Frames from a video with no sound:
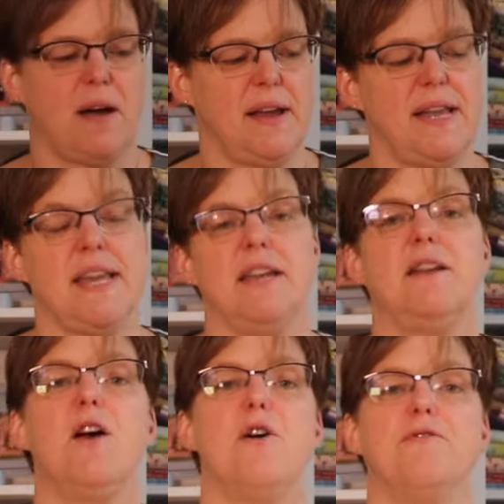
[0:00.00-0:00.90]
I
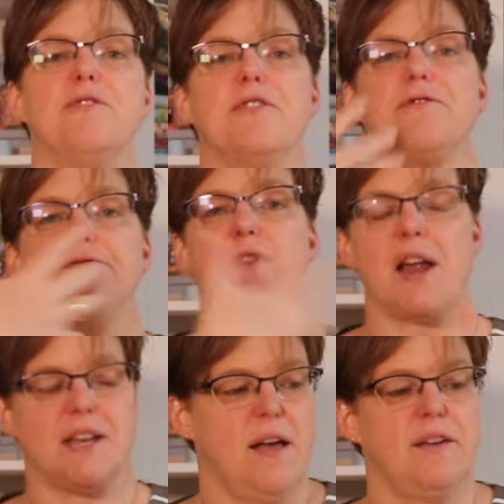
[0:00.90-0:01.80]
need for the
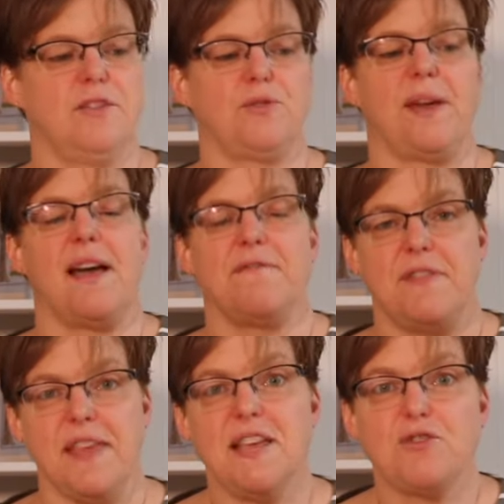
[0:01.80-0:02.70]
front. So I
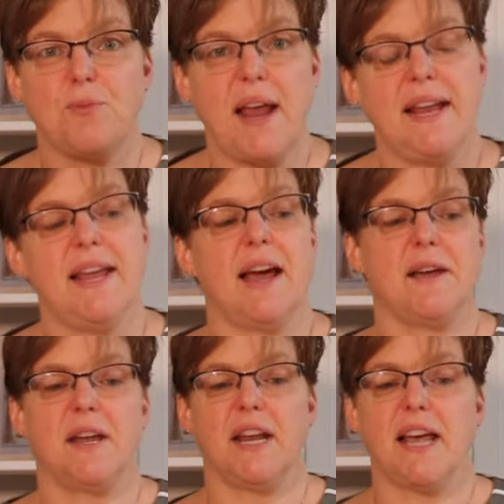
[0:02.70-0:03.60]
have these ready.
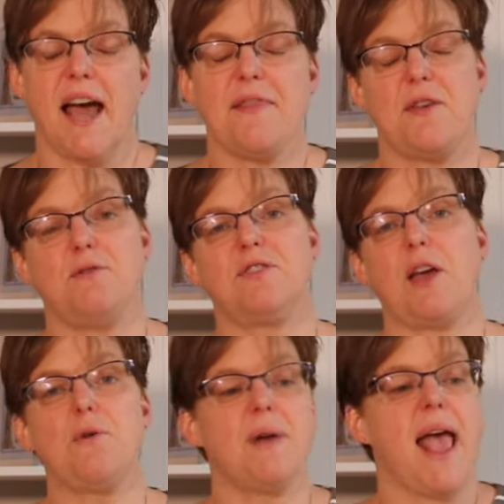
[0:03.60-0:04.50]
I'm going to cut those
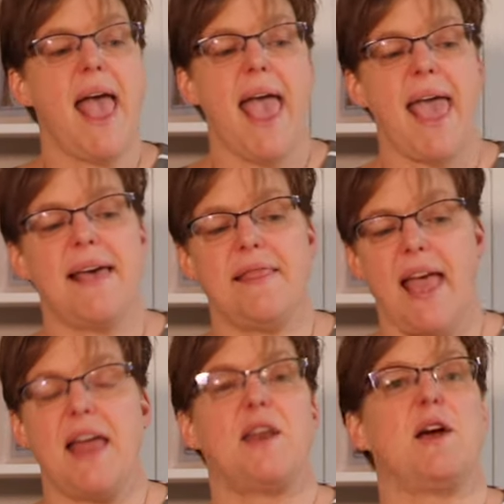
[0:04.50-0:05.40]
out, and
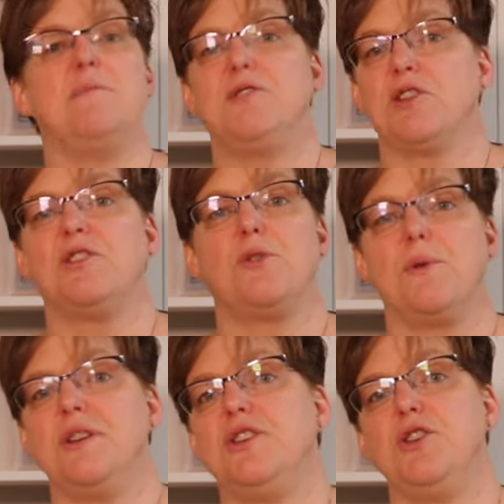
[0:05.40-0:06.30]
then I'm just
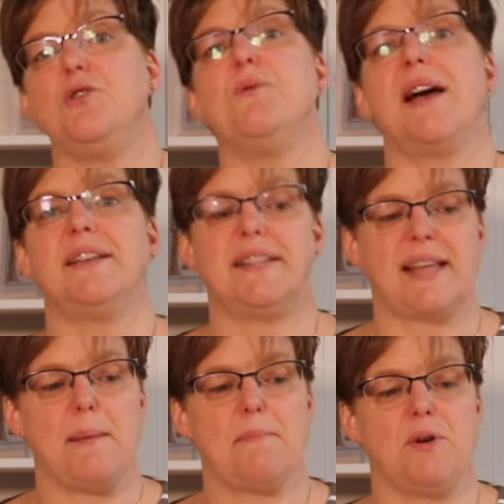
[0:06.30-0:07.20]
going to
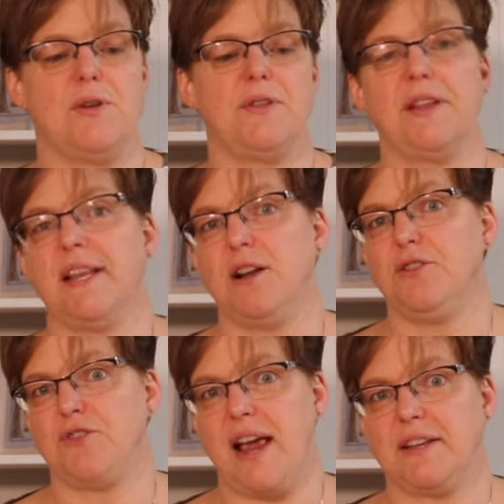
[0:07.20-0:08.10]
assemble the little
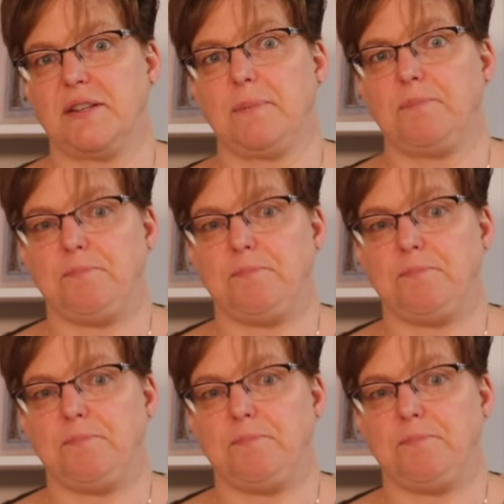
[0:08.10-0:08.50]
dress.